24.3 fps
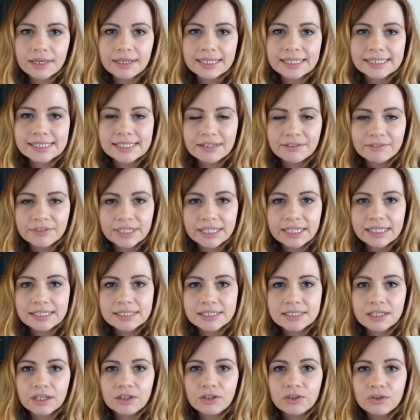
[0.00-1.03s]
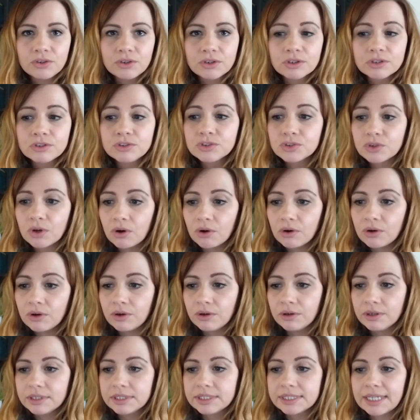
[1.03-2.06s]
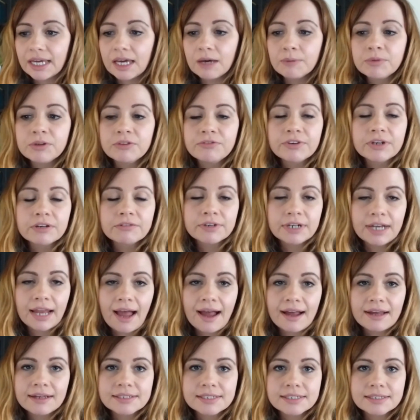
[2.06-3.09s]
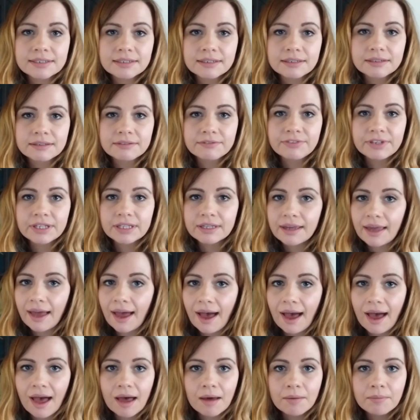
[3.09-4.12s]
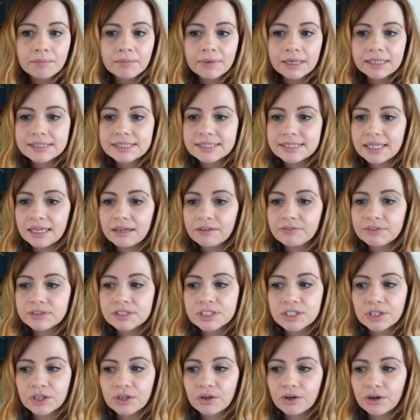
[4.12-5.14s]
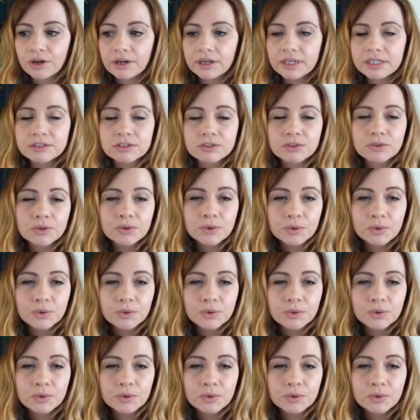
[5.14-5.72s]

and activities that you can draw on to help you feel relaxed and feel calm and safe and secure is